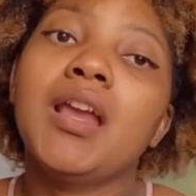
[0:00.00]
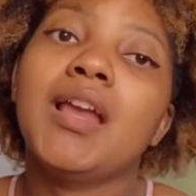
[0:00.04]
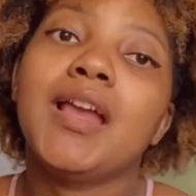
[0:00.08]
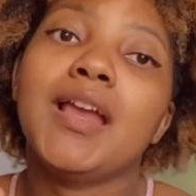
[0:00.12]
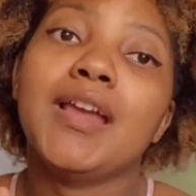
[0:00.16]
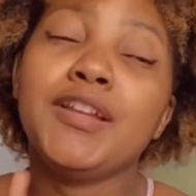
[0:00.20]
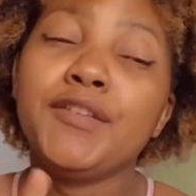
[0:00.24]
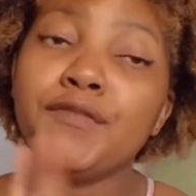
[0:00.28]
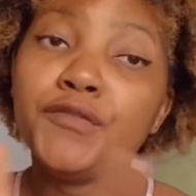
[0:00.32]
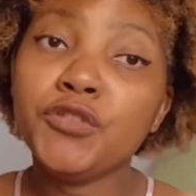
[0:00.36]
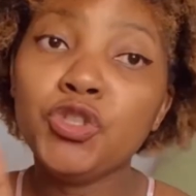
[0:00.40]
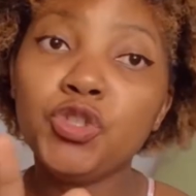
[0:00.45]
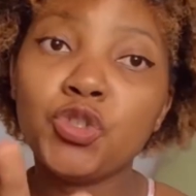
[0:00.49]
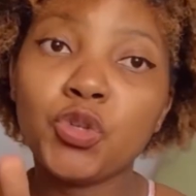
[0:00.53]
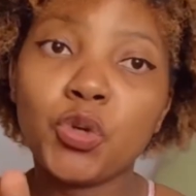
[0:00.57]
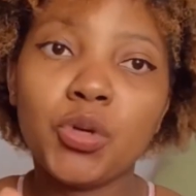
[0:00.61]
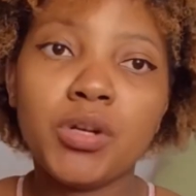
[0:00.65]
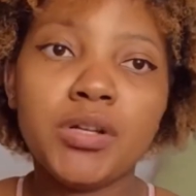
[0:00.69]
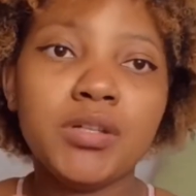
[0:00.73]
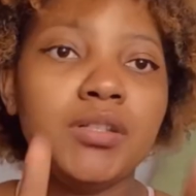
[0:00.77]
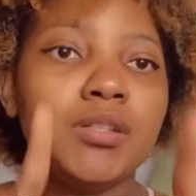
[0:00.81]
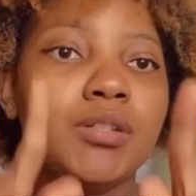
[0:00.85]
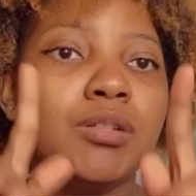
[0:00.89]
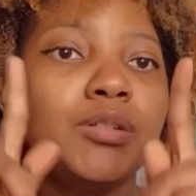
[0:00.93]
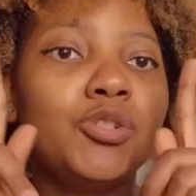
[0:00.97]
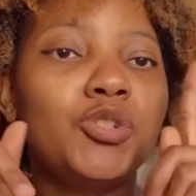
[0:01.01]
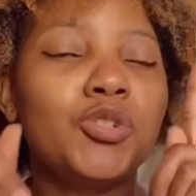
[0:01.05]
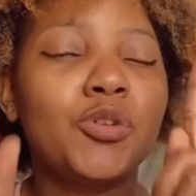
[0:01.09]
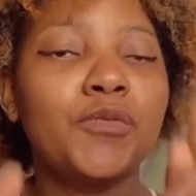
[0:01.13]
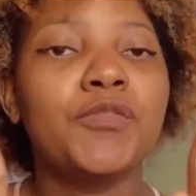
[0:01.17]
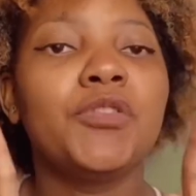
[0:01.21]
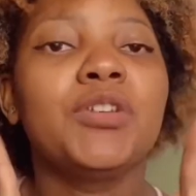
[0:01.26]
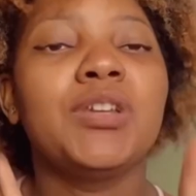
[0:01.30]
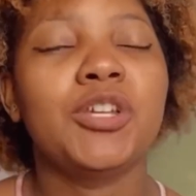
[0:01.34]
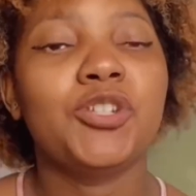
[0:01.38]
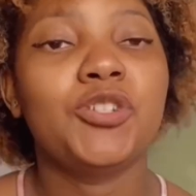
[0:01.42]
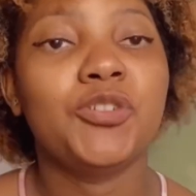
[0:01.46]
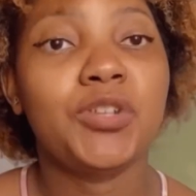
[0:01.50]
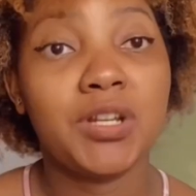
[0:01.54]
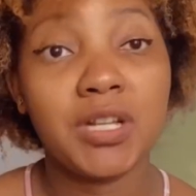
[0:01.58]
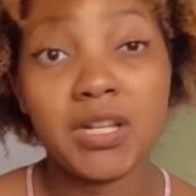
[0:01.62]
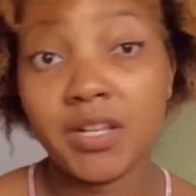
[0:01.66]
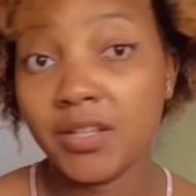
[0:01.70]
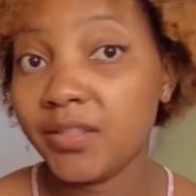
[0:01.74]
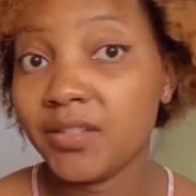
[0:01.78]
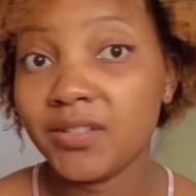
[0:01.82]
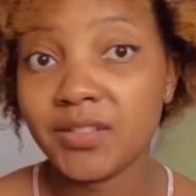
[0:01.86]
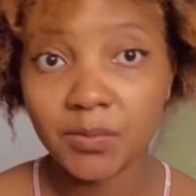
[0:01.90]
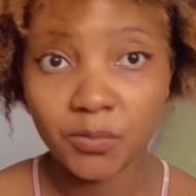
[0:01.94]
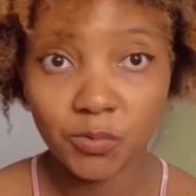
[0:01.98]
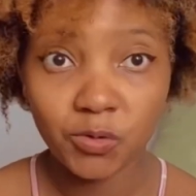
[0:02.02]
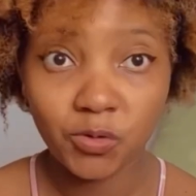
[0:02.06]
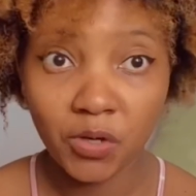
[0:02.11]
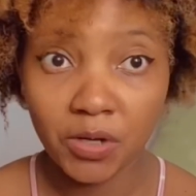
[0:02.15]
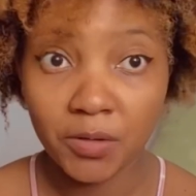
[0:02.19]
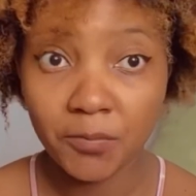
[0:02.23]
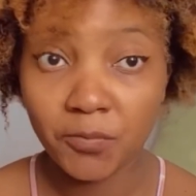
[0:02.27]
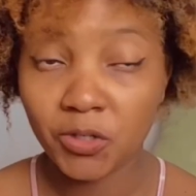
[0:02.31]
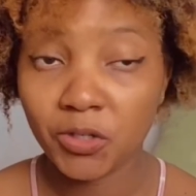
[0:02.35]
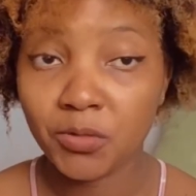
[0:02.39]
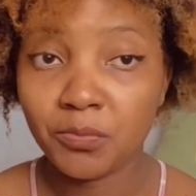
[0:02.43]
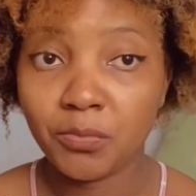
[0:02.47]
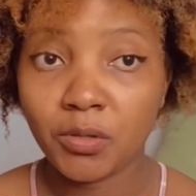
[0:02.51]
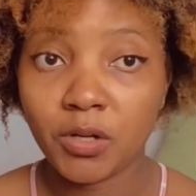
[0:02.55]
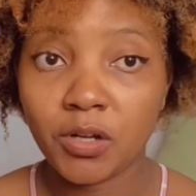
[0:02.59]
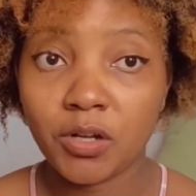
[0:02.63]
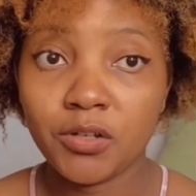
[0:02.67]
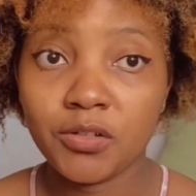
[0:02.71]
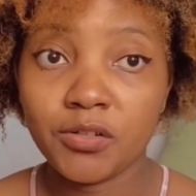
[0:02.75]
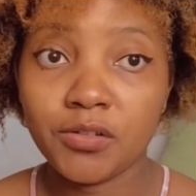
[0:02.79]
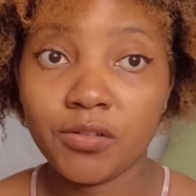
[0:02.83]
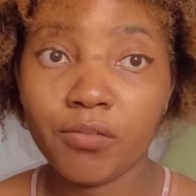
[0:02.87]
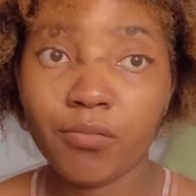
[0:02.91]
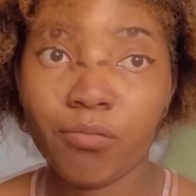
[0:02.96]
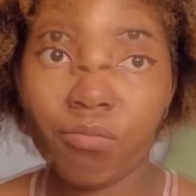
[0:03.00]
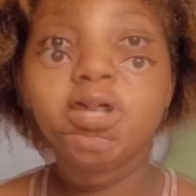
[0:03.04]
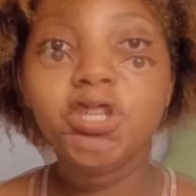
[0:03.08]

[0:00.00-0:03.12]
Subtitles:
And if you enjoyed, don't forget to click the subscription button.